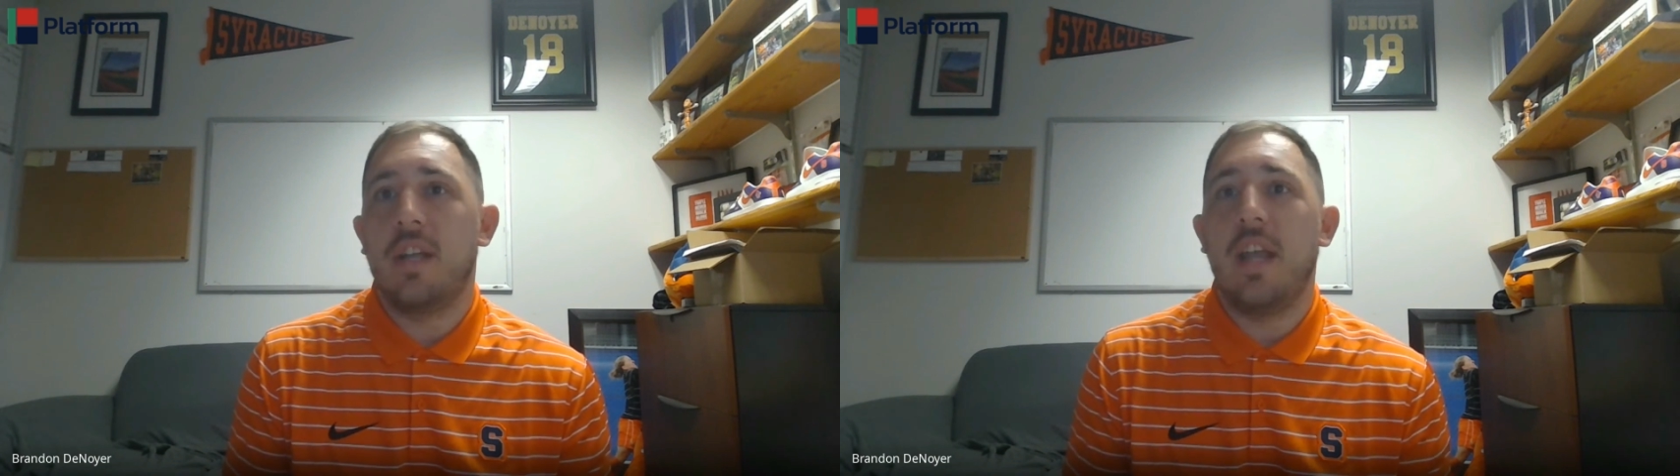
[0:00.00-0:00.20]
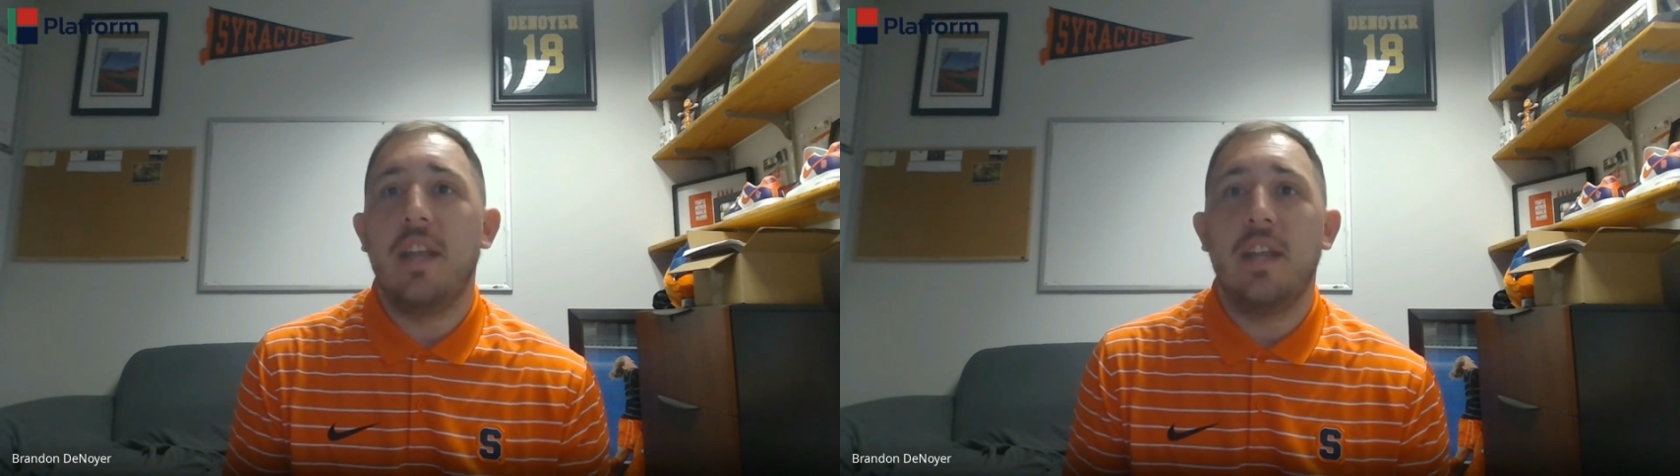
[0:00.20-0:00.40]

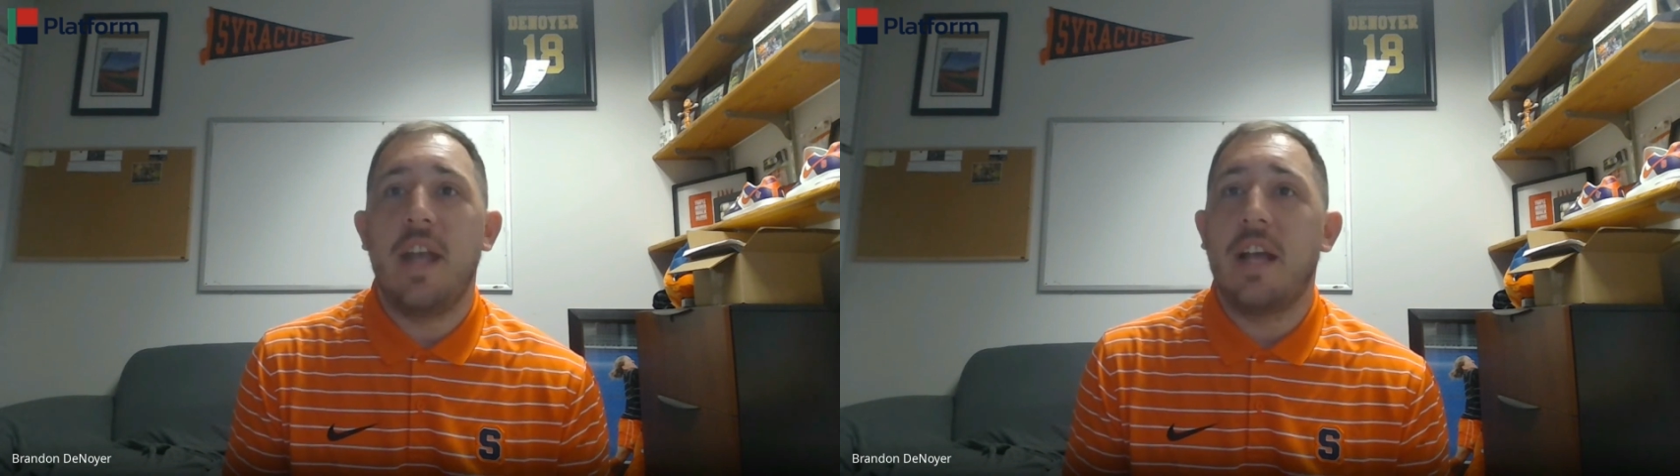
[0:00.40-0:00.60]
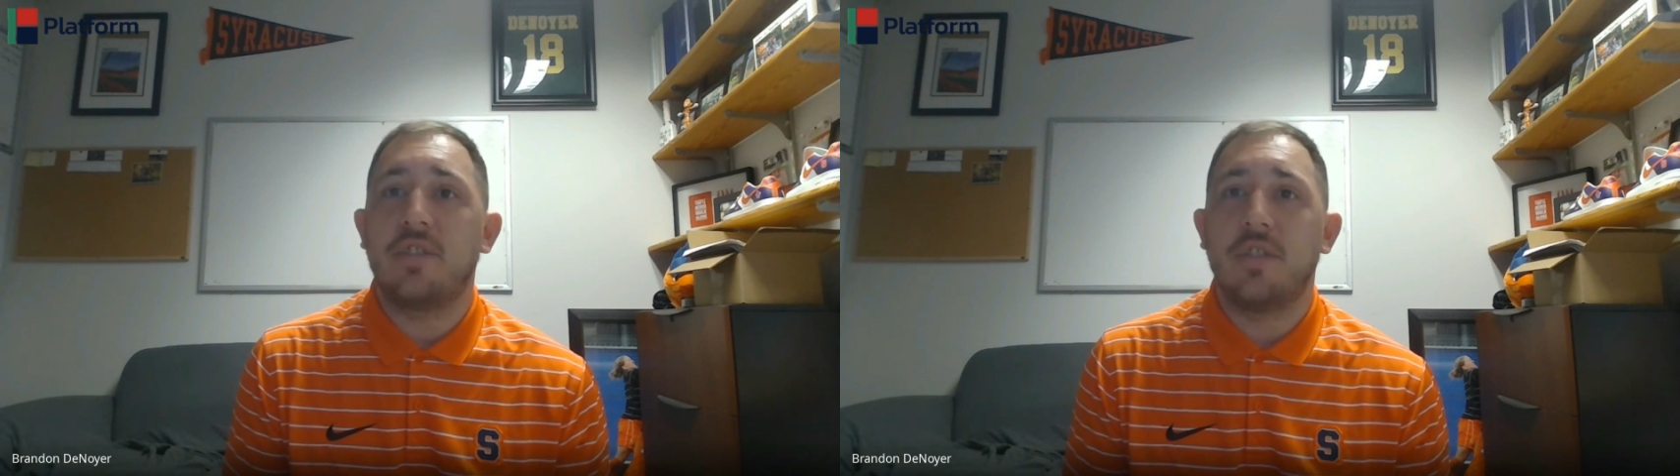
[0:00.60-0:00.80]
Canadian
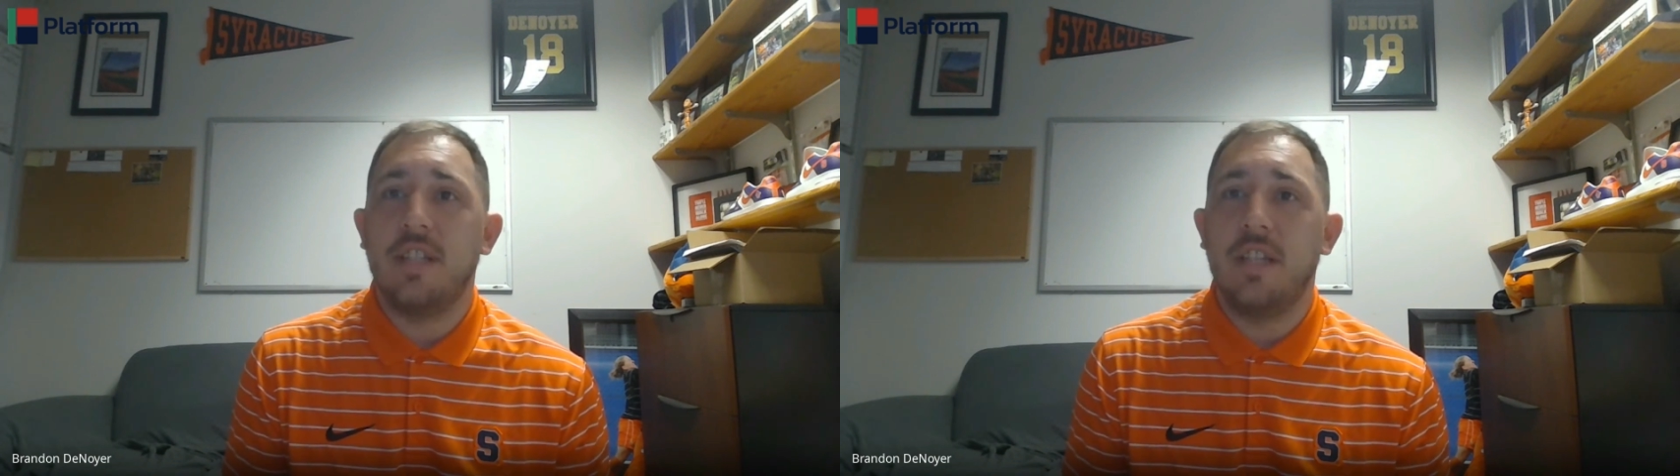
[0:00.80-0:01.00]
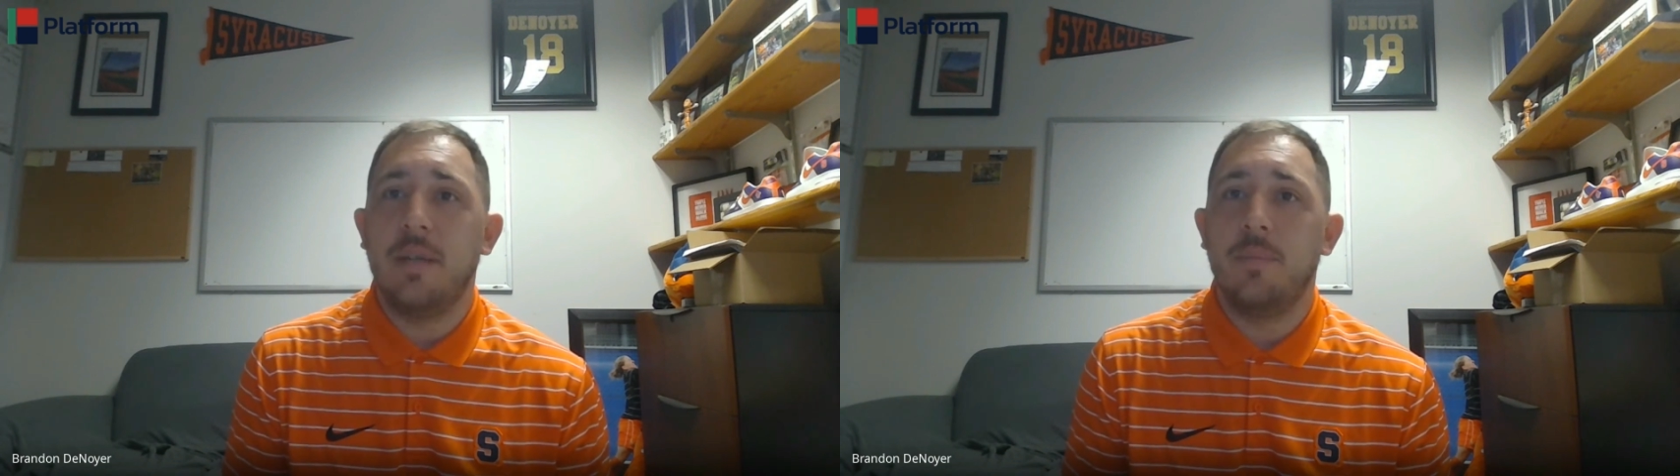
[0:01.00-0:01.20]
national
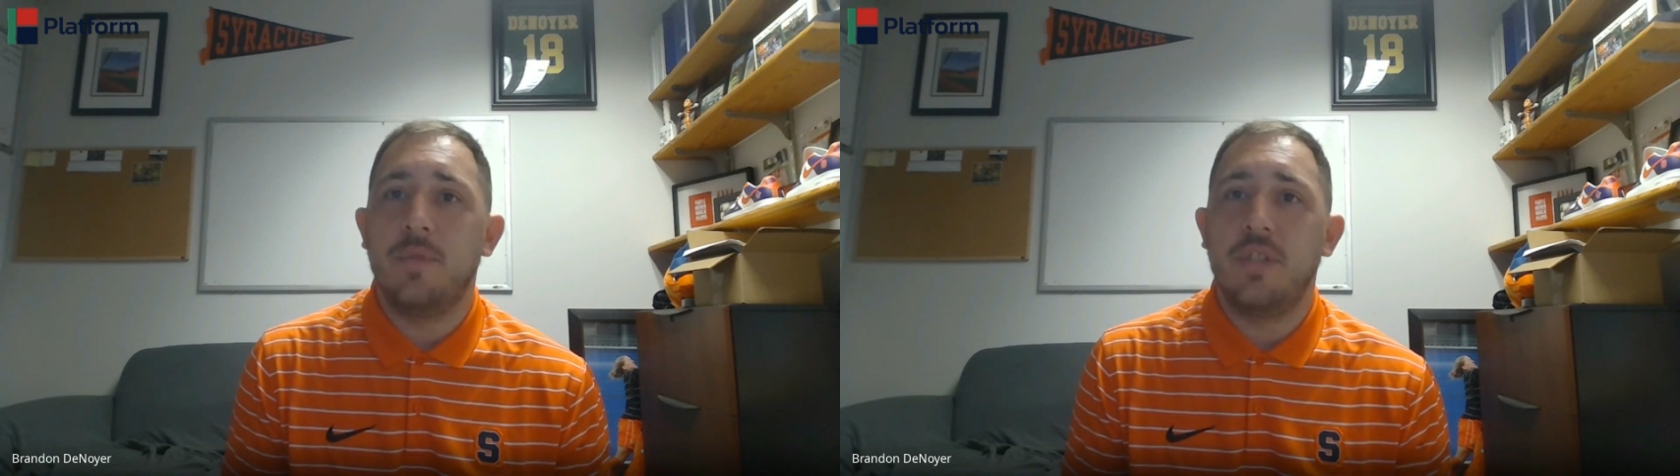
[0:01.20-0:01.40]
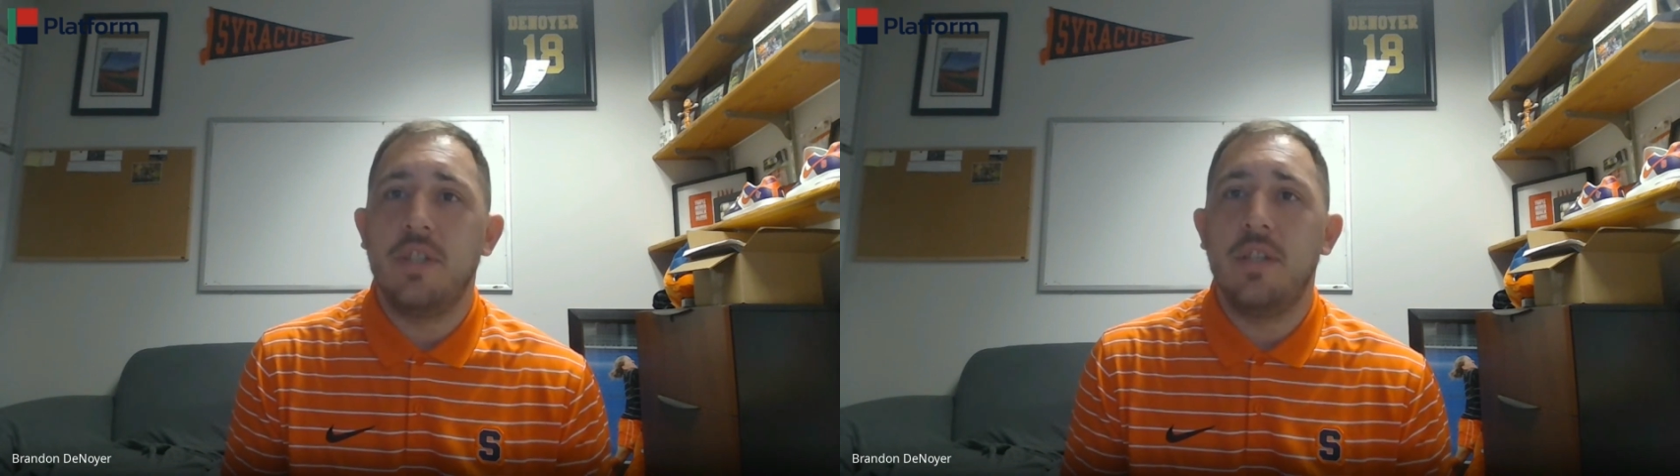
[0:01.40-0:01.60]
team.
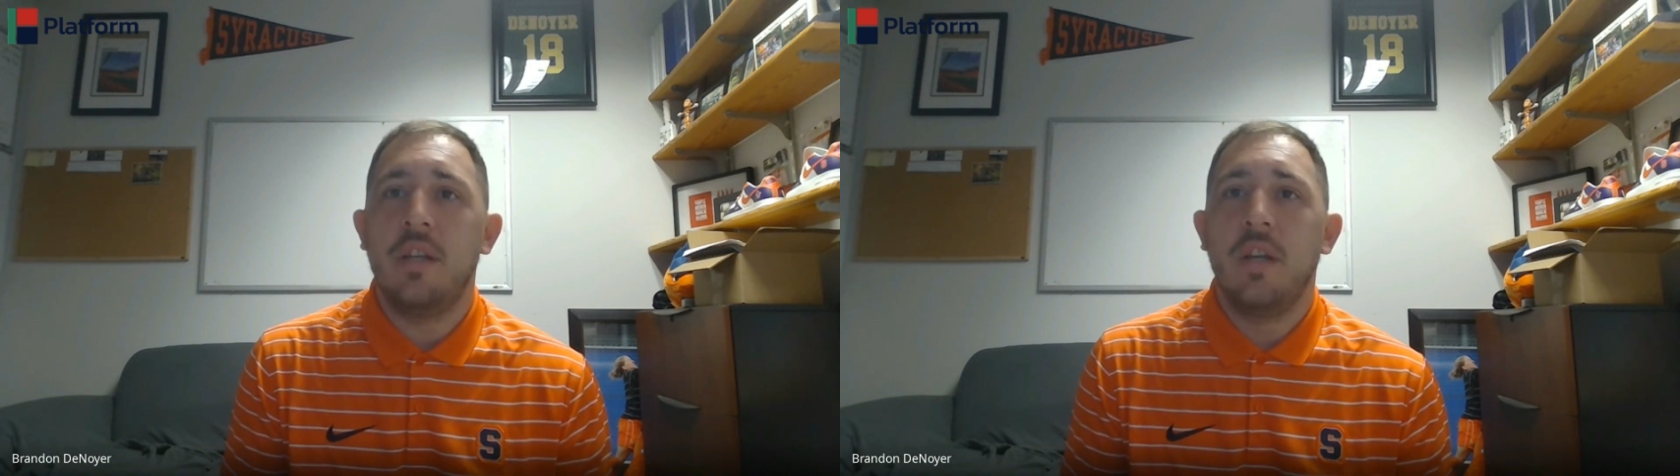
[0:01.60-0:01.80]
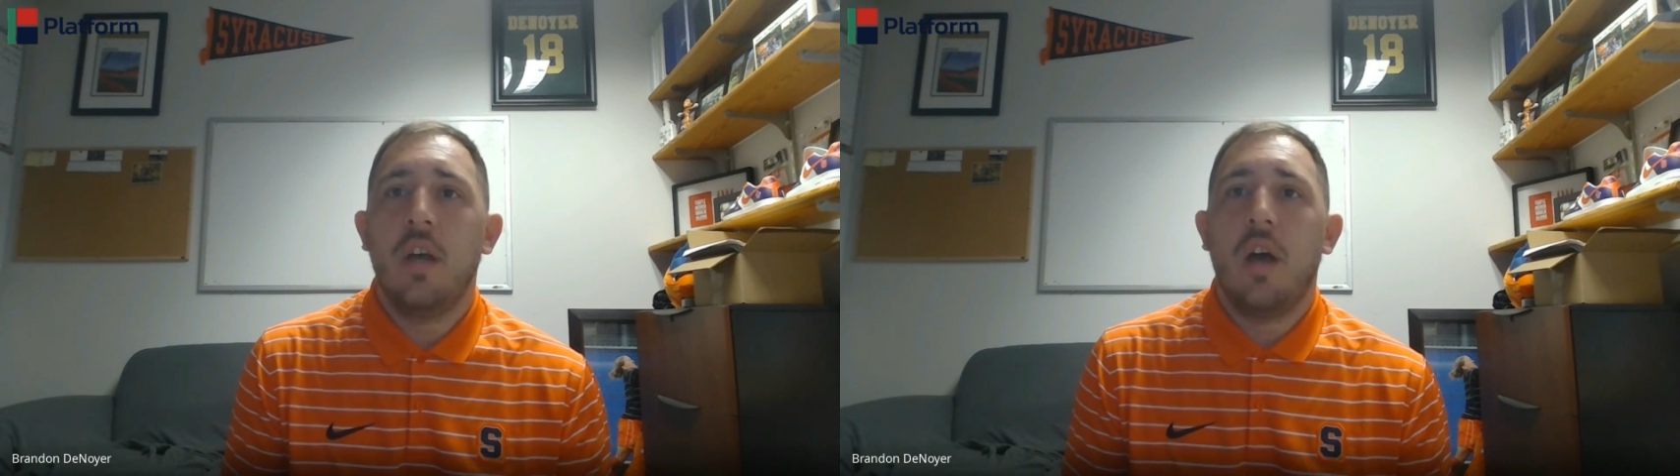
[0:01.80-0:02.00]
She